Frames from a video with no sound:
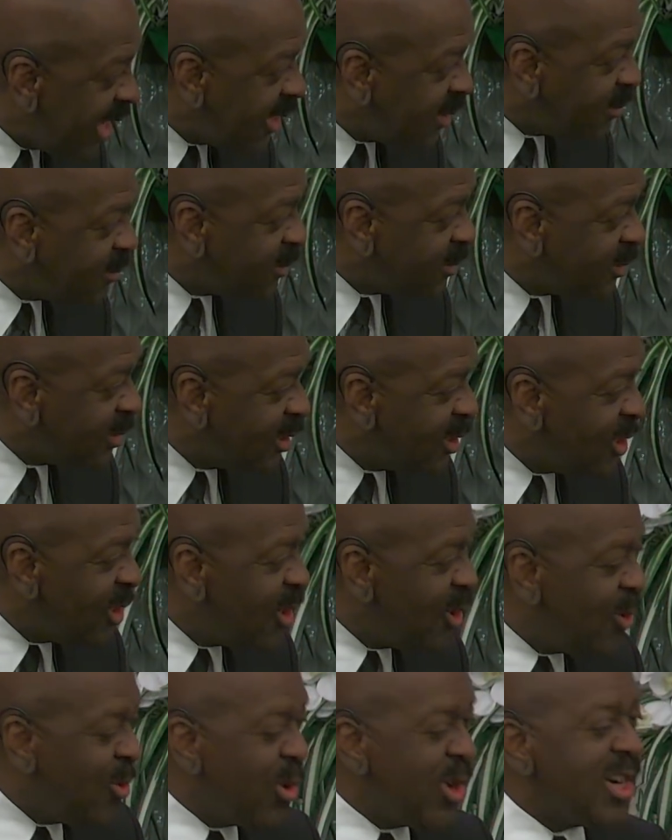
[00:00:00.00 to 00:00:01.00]
Amen.
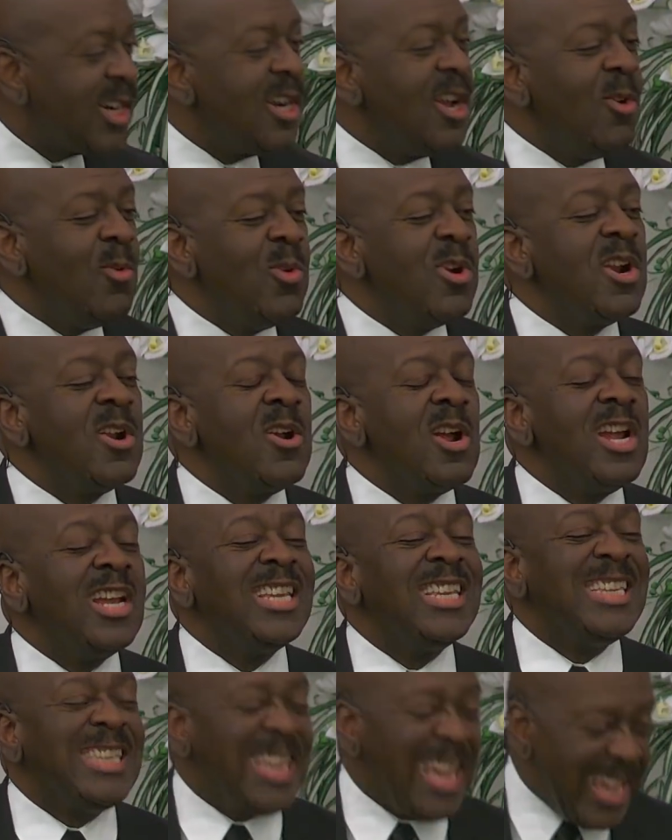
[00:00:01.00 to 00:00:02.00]
We're, we're
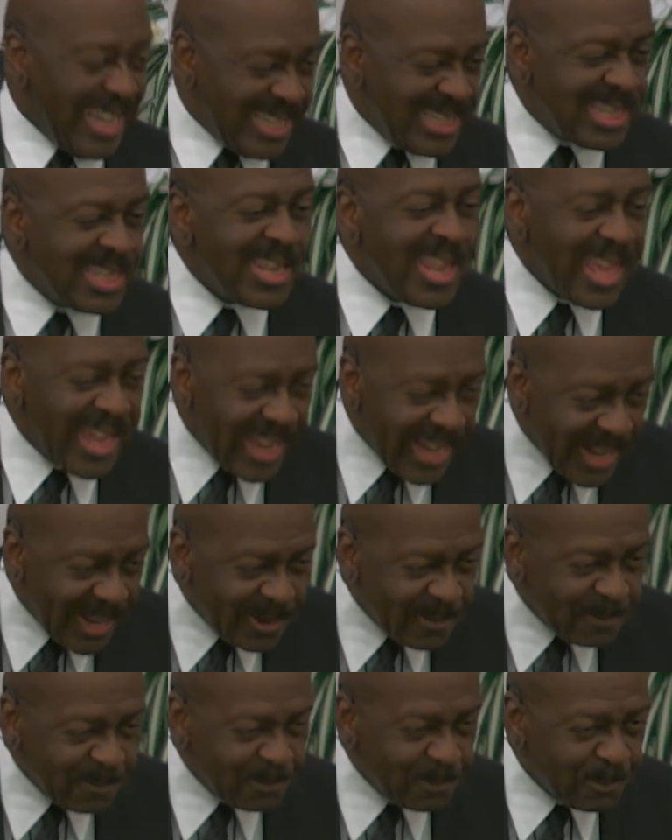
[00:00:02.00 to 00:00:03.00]
getting there.
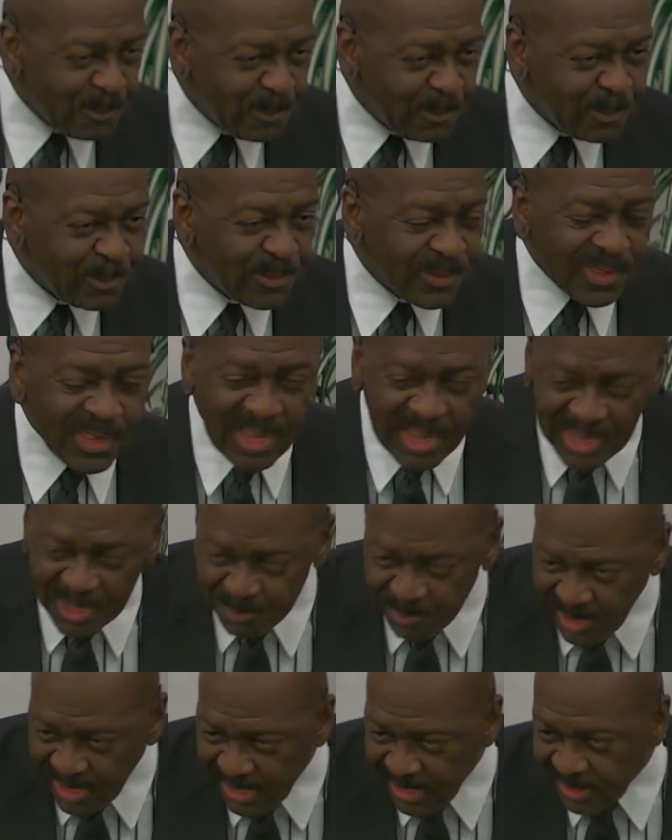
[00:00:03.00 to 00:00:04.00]
Yeah.
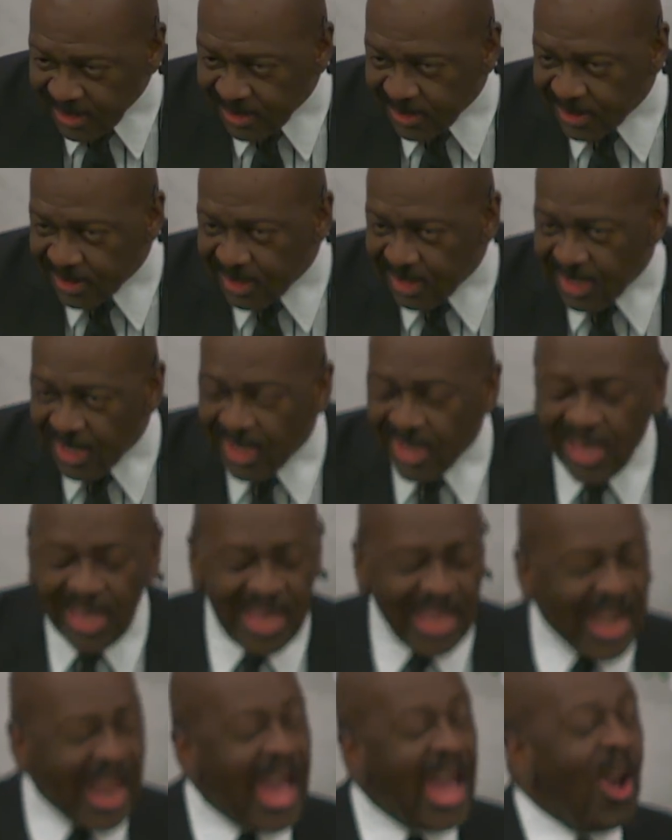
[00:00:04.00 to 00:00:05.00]
Amen. Amen. And
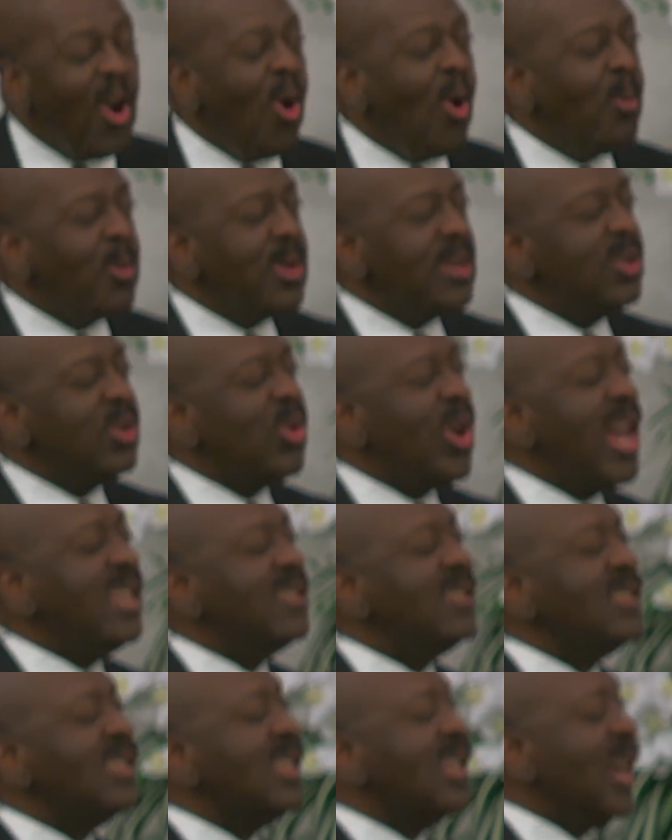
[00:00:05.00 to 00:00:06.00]
I hope when Christ
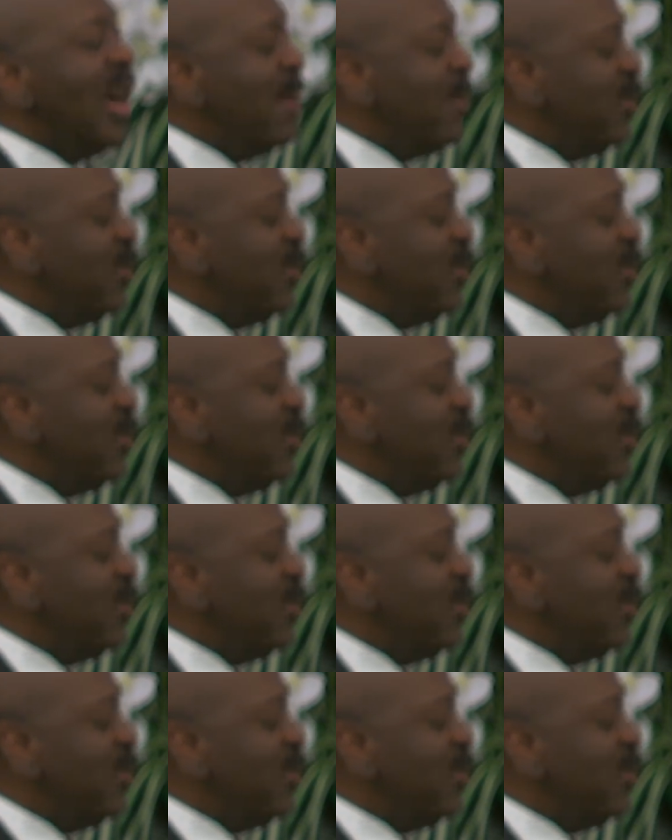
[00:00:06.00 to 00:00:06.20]
comes